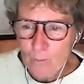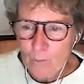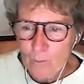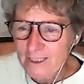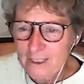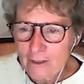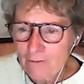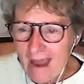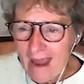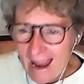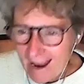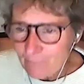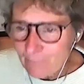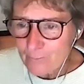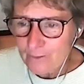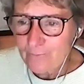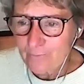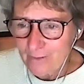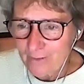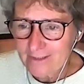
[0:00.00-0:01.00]
We don't have
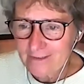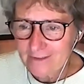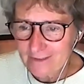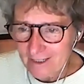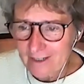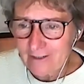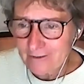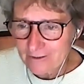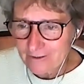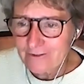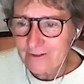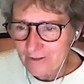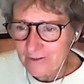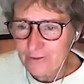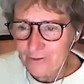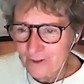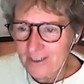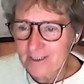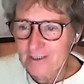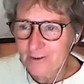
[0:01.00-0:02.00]
to find the answer
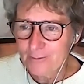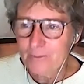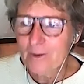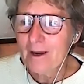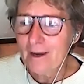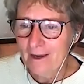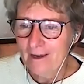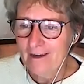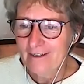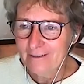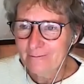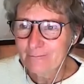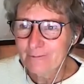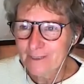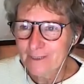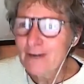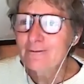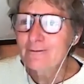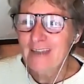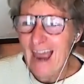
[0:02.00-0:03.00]
straight away. We
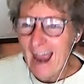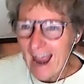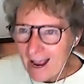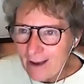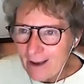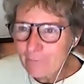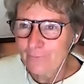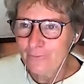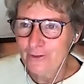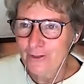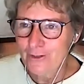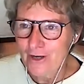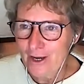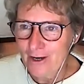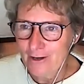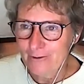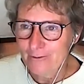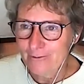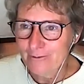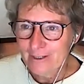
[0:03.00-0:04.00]
don't have to
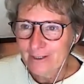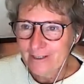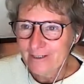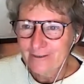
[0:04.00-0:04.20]
know.